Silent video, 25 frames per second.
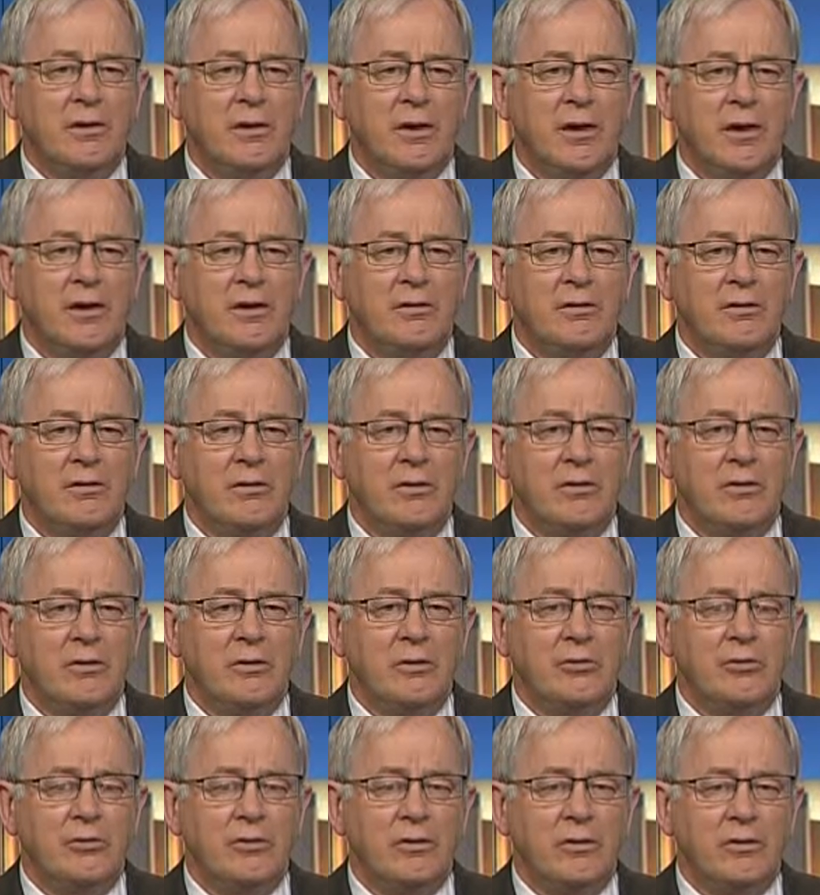And of
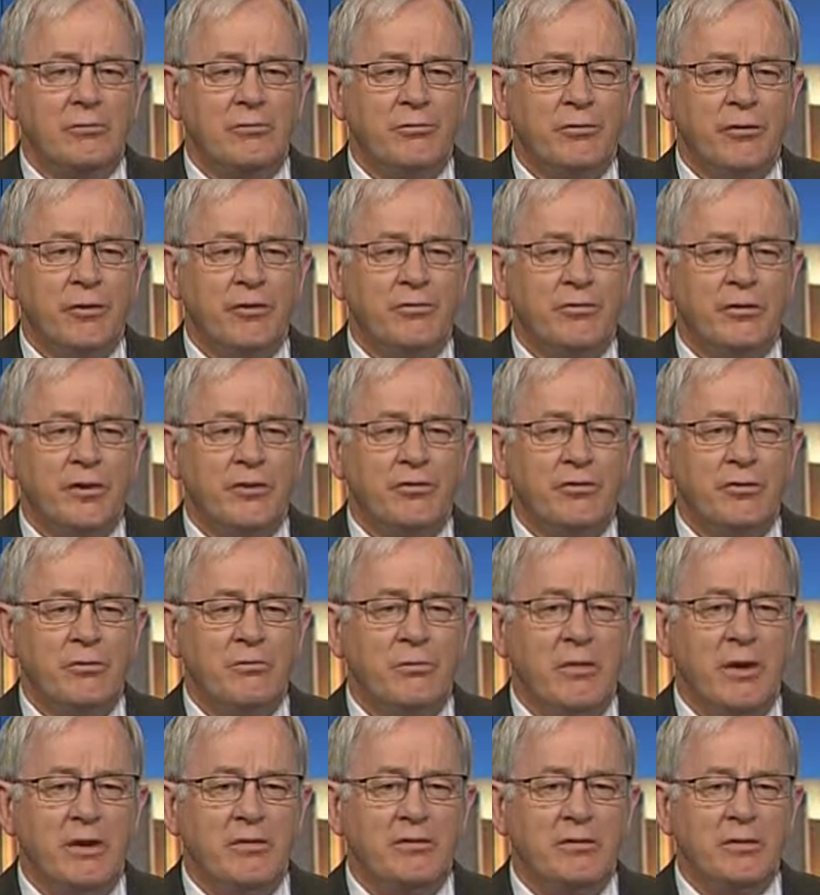course, confidence, as
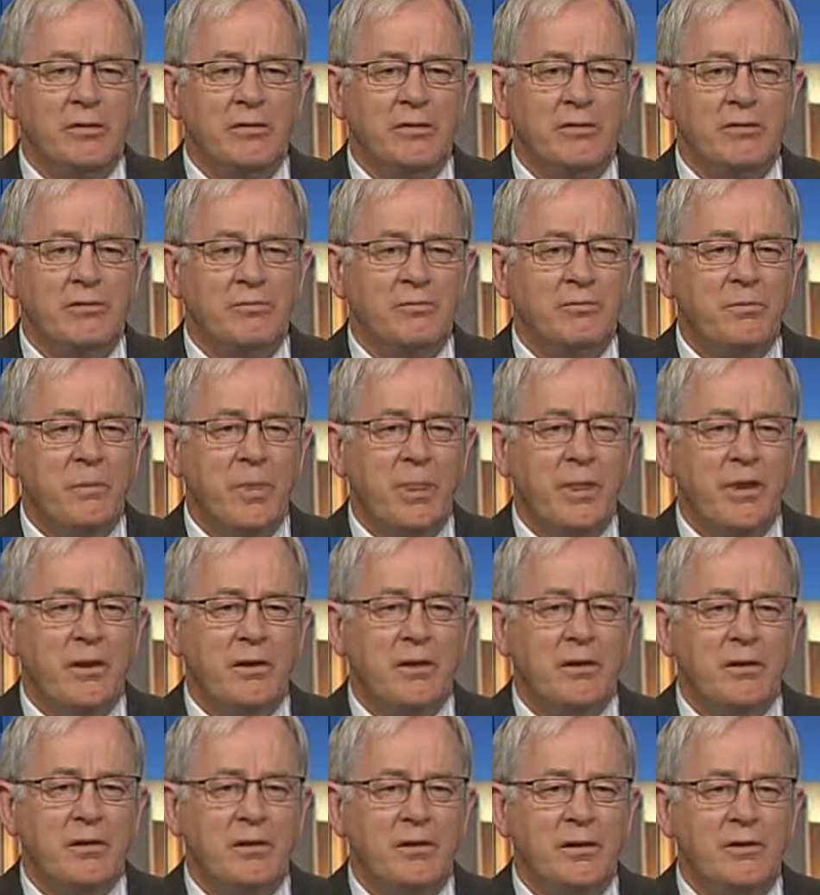you mentioned,
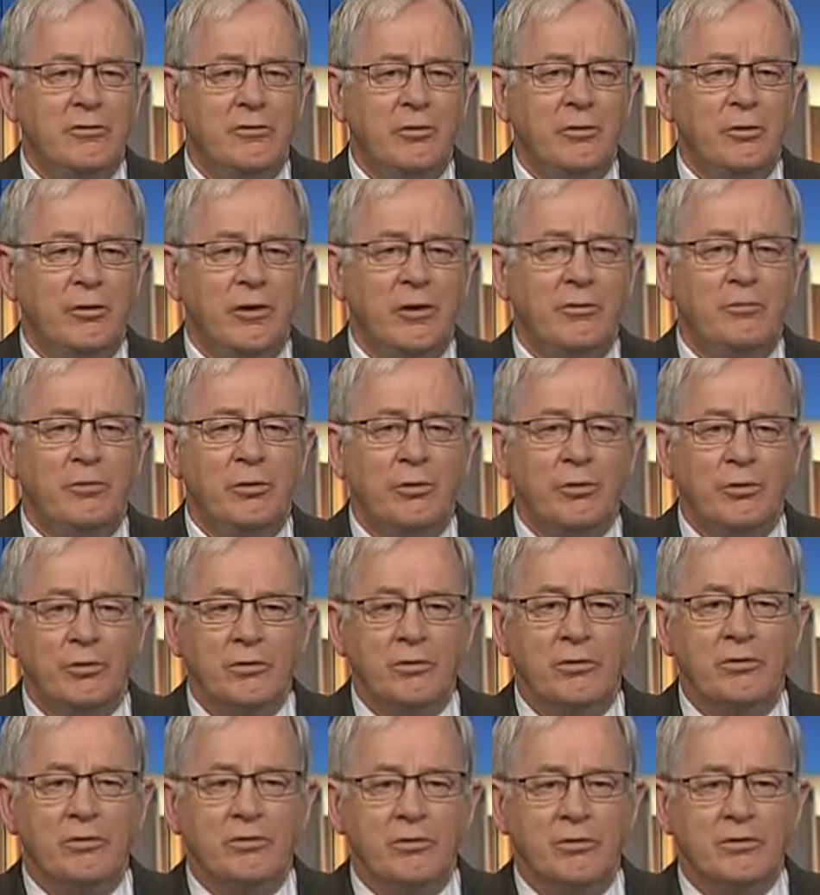is all
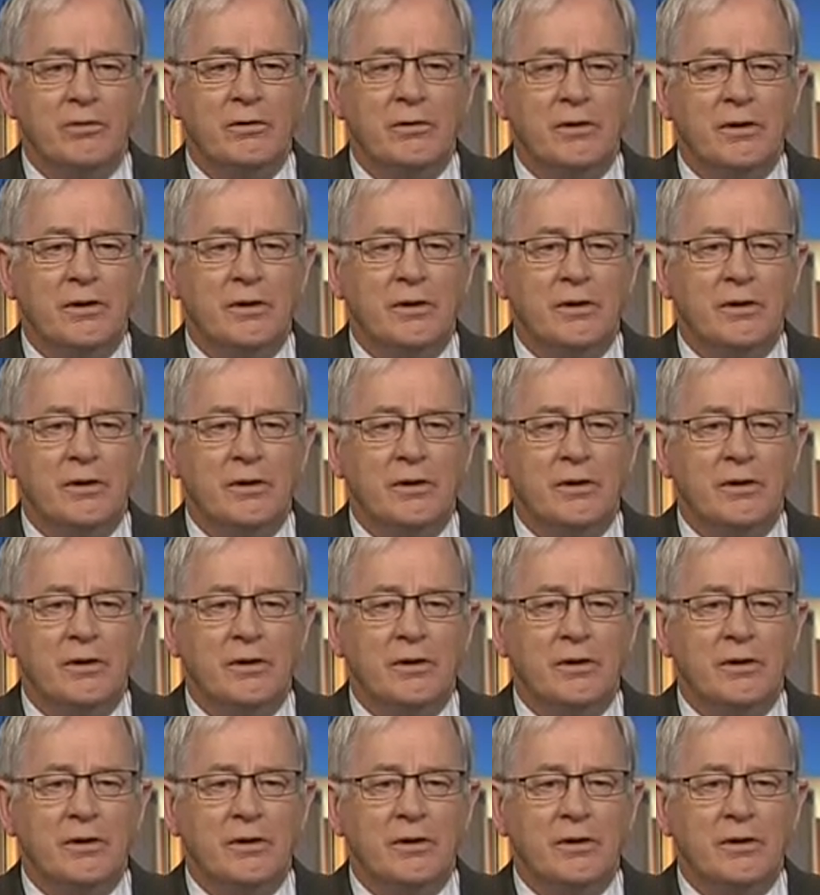important.